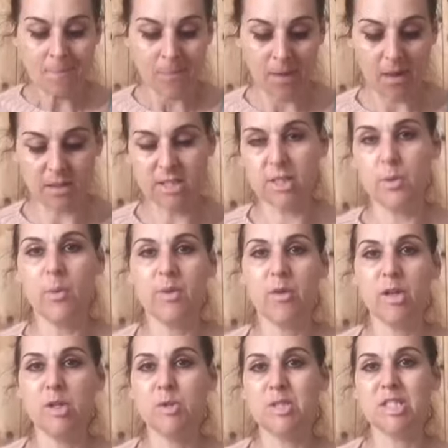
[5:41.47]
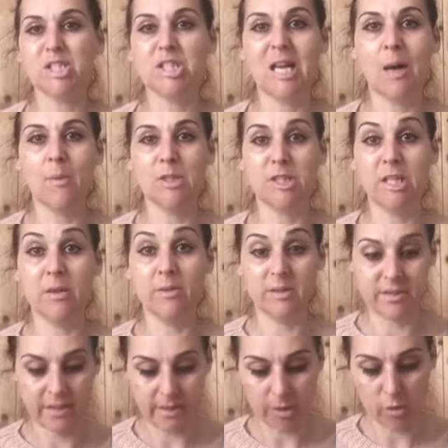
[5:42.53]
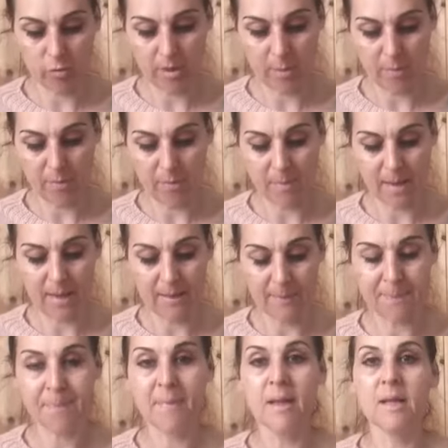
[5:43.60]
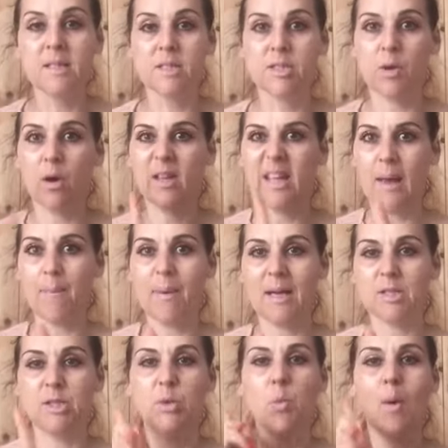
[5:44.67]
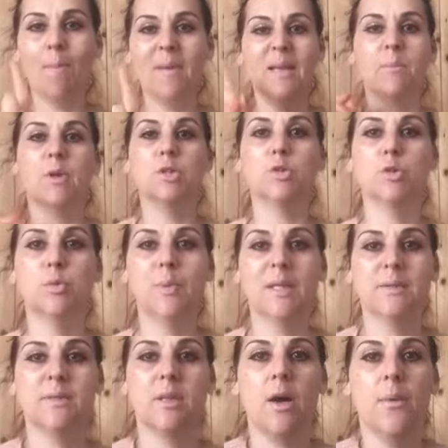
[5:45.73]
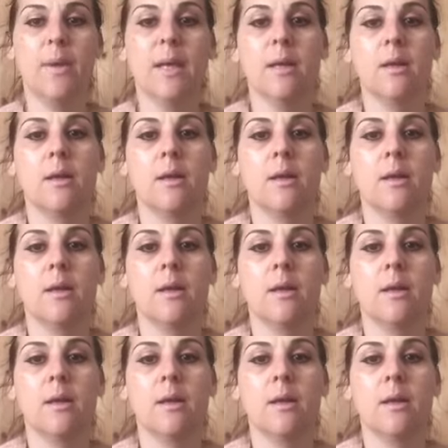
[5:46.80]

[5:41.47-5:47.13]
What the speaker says: I don't know whether I used a shower gel that didn't agree with me. So I'll get back to you 1 minute, my doorbell's going.